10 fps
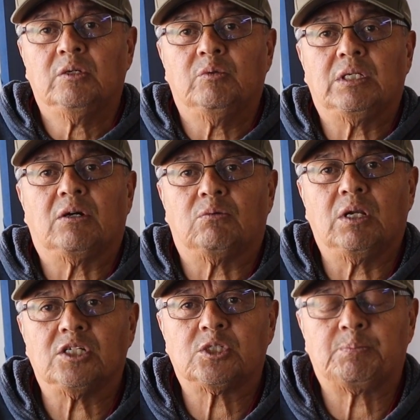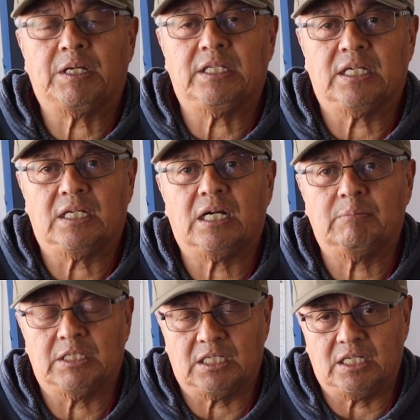without really spending an
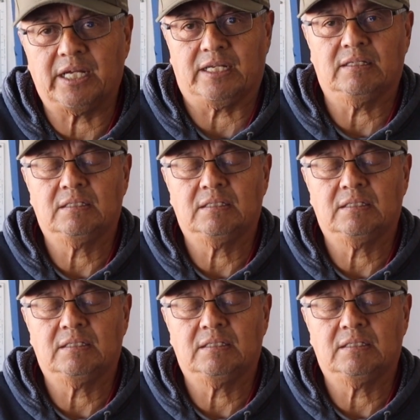arm and a leg.